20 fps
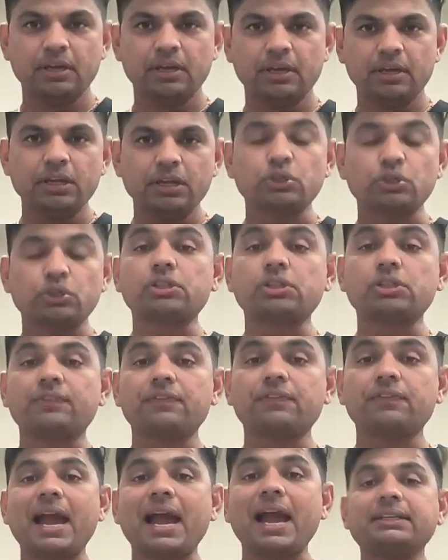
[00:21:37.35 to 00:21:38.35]
So instead of
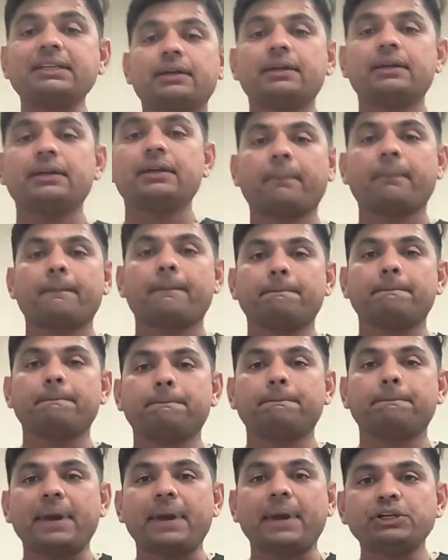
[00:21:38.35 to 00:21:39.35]
that,
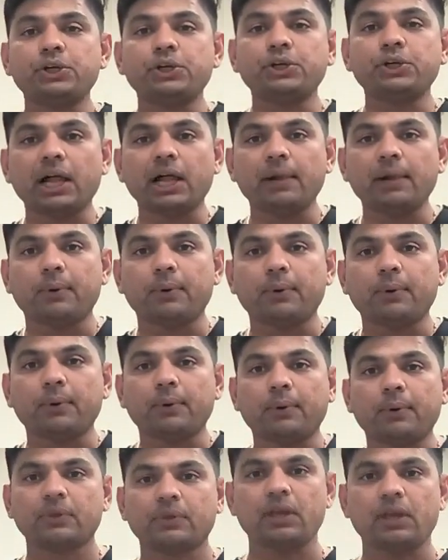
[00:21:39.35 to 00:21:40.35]
bend your elbow.
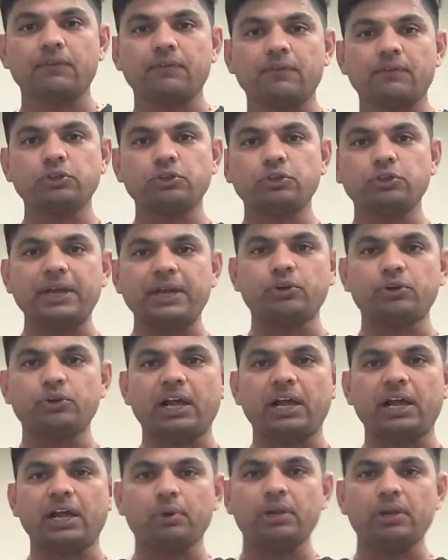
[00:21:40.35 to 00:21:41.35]
When you bend your
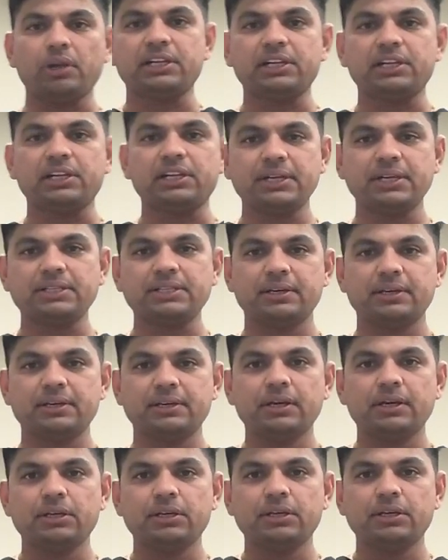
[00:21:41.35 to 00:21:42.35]
elbow a little bit,
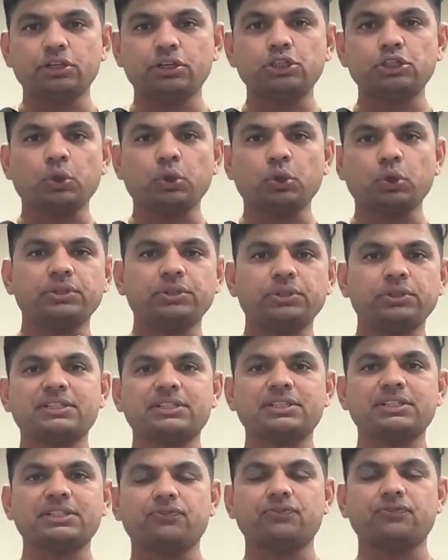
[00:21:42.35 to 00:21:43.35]
your shoulder doesn't
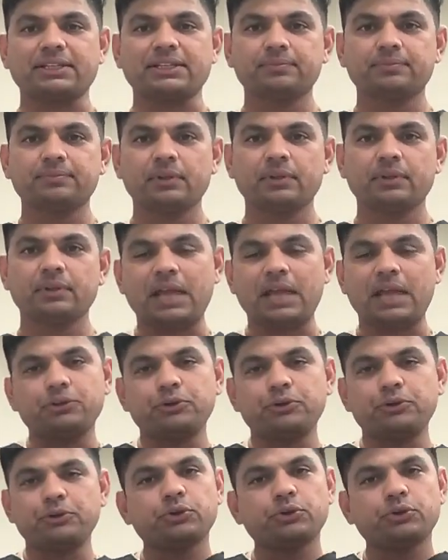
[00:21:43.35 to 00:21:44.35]
affect. Now
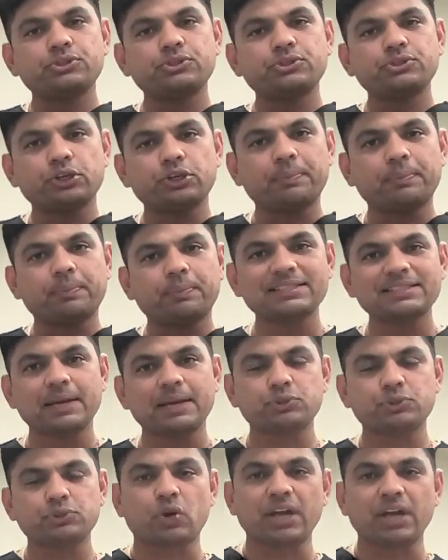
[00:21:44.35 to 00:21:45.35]
you're using your
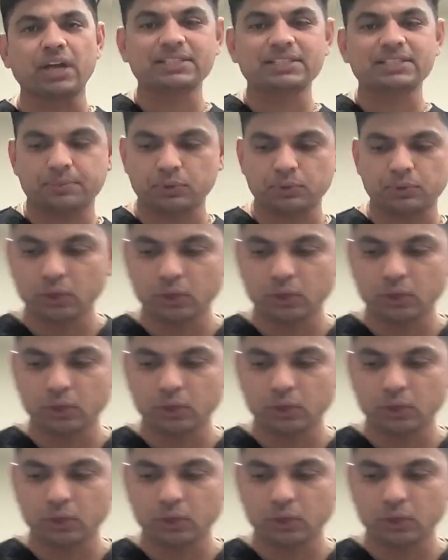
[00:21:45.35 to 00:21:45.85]
biceps, triceps, all